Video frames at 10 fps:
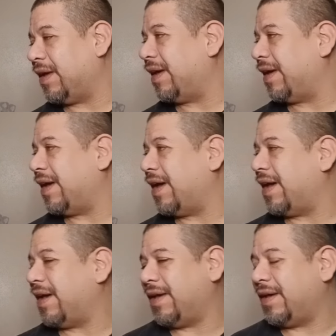
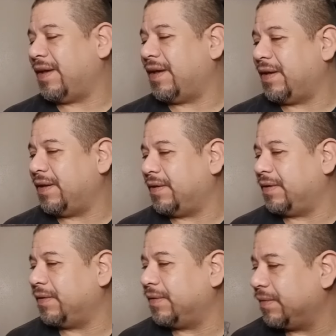
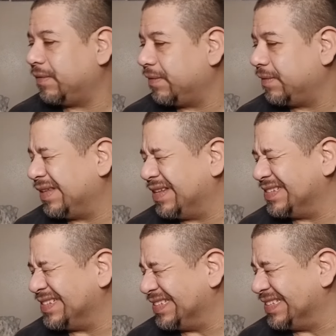
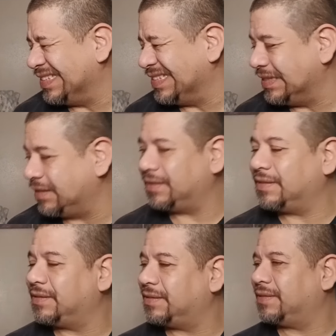
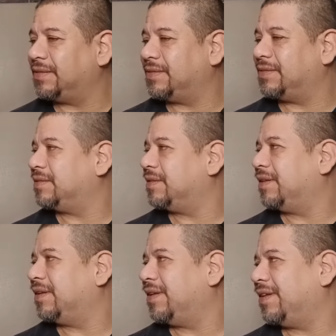
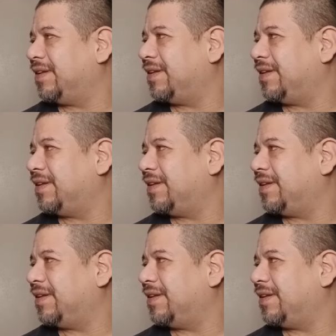No words are spoken by the person on screen.